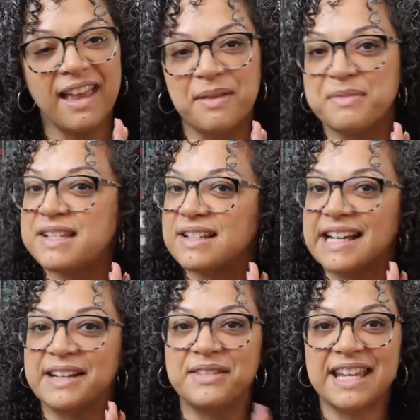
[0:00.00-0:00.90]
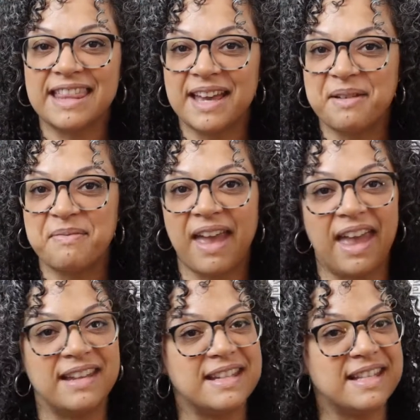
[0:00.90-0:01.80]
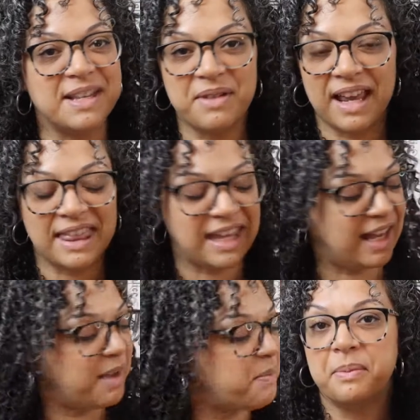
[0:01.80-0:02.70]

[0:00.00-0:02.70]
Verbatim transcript: I'm still gonna read them and see what I think.